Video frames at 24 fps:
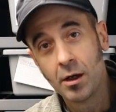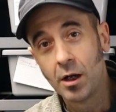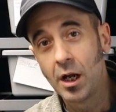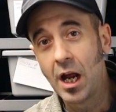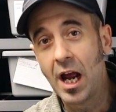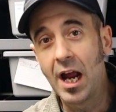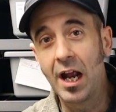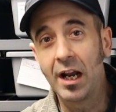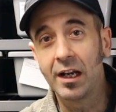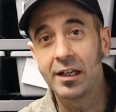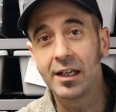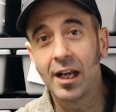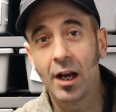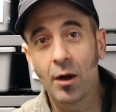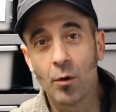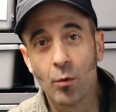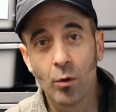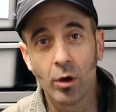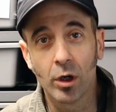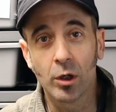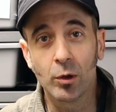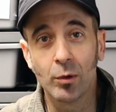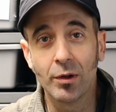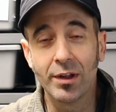I gotta
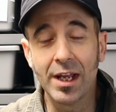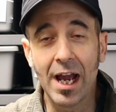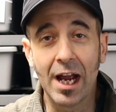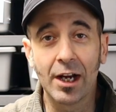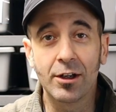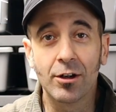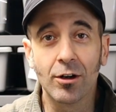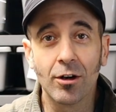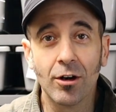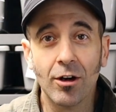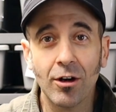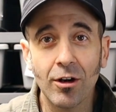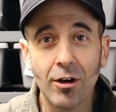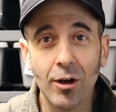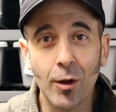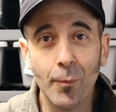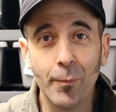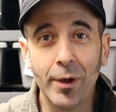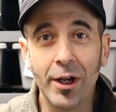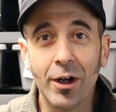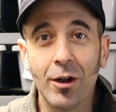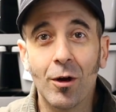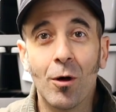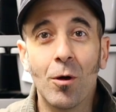work with that girl a little
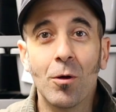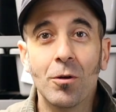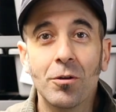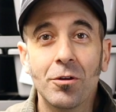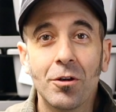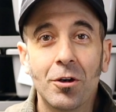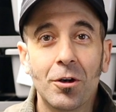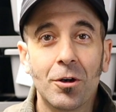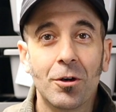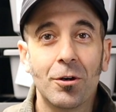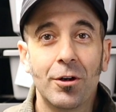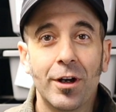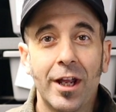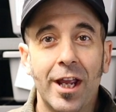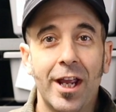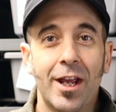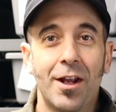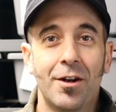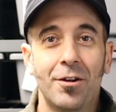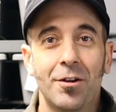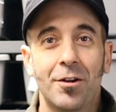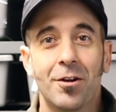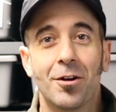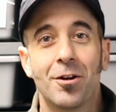bit, holding her and
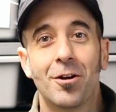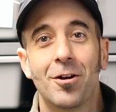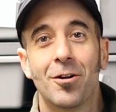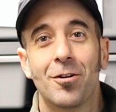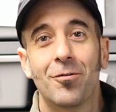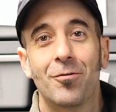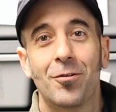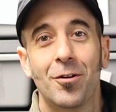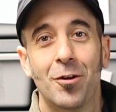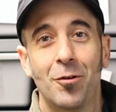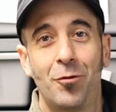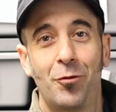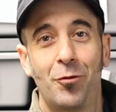handling her for the